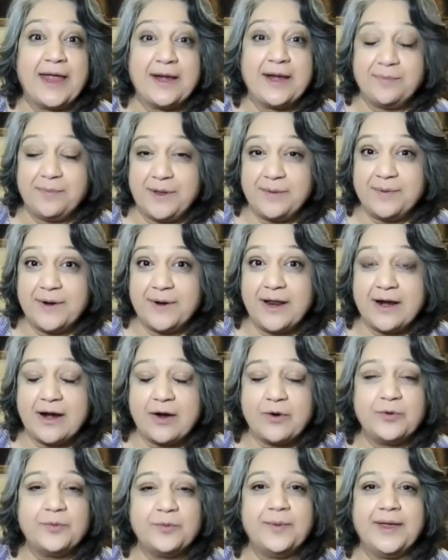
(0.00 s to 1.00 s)
people
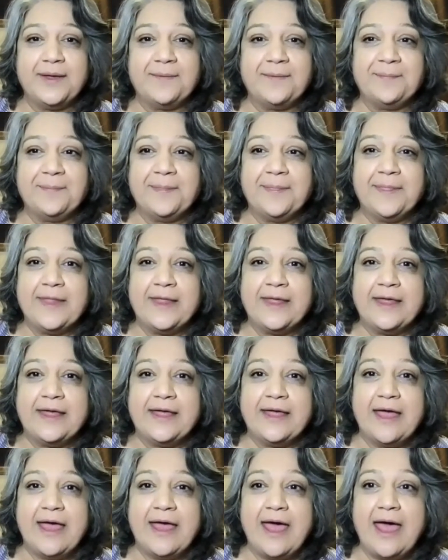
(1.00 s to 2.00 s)
around me.
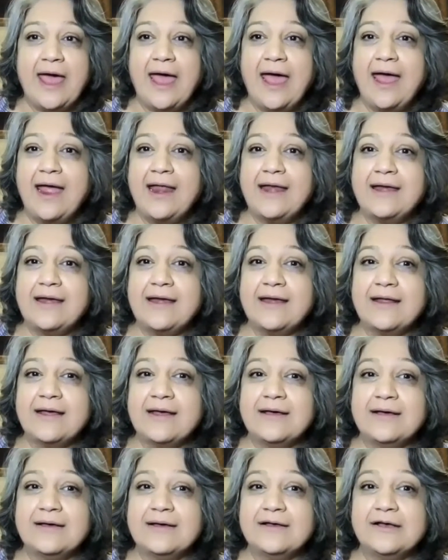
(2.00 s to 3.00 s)
And
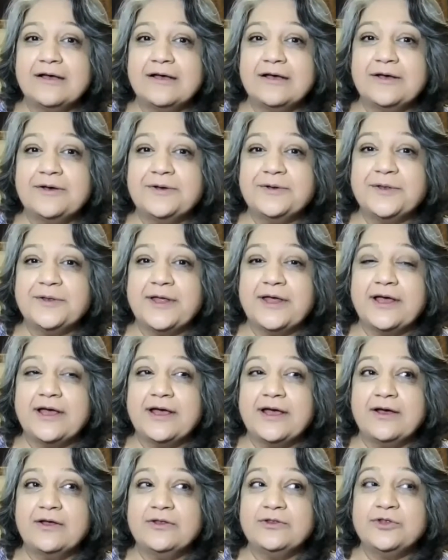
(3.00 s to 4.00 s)

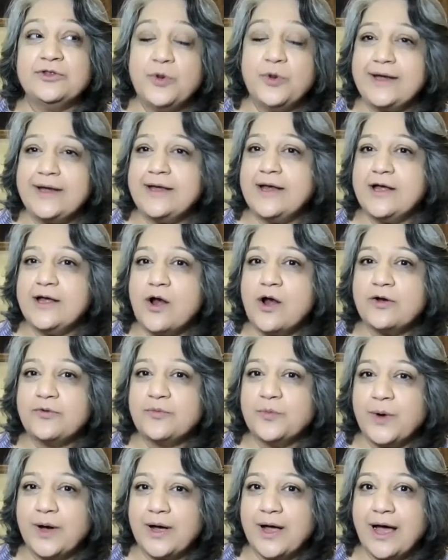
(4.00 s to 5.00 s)
though it did
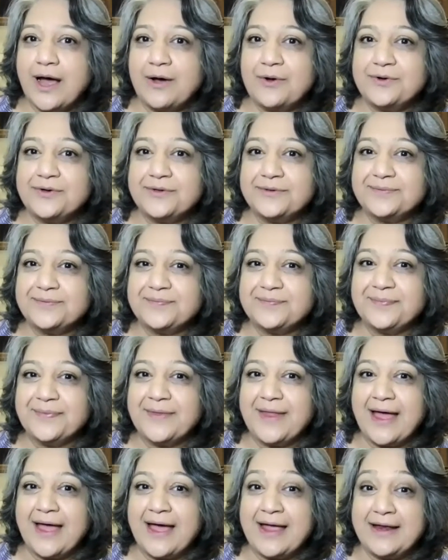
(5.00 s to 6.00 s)
not work out,
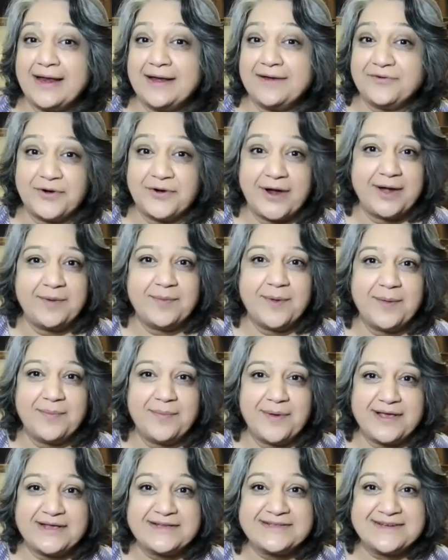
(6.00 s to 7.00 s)
I tried my
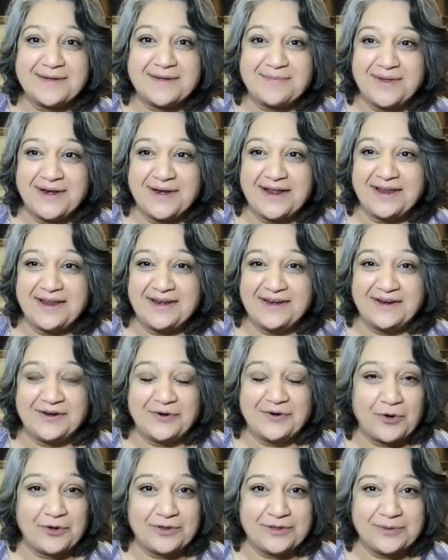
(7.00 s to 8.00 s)
best. I mean, I did
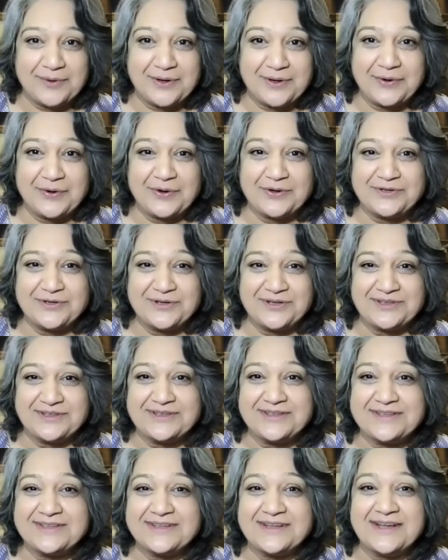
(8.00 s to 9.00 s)
all the
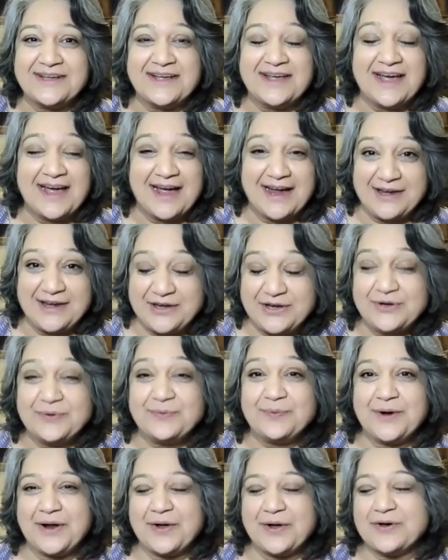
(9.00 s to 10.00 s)
precautions. I
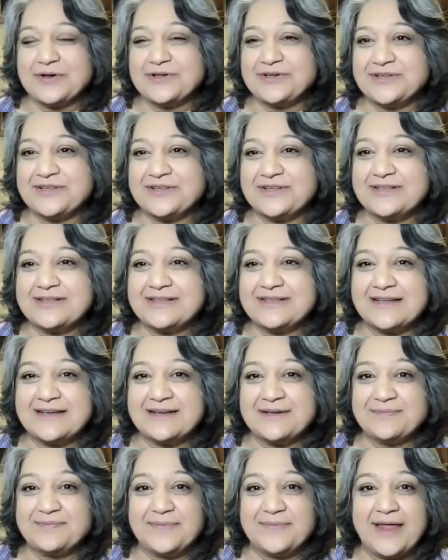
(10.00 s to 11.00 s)
took precautions
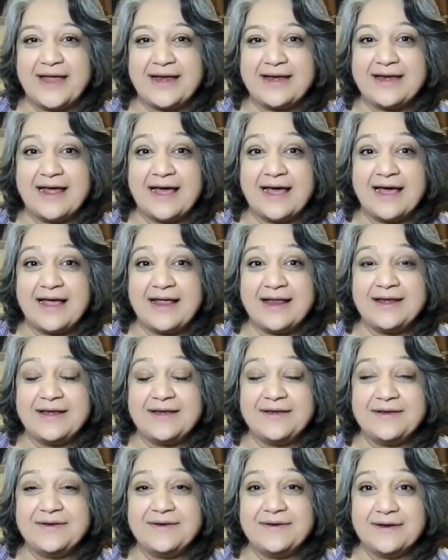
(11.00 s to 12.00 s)
that I
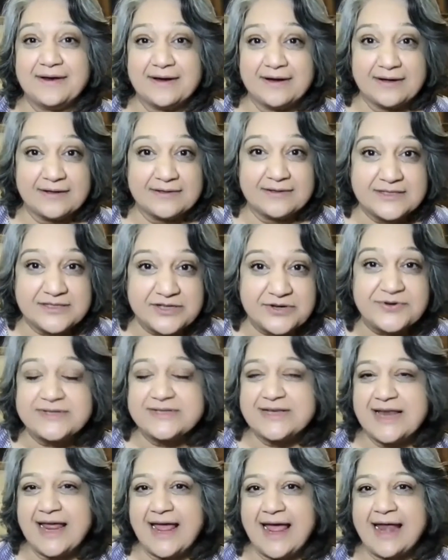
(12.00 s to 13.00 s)

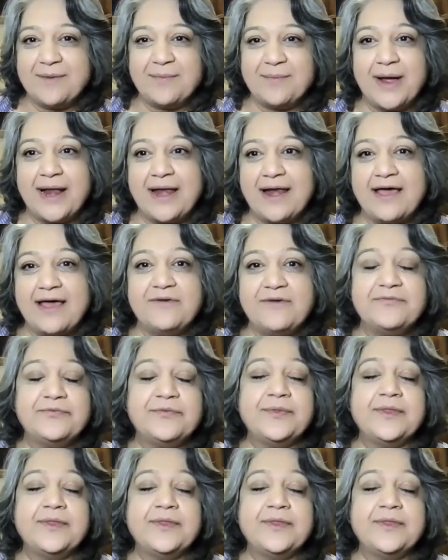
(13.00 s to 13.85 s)
seriously end my life.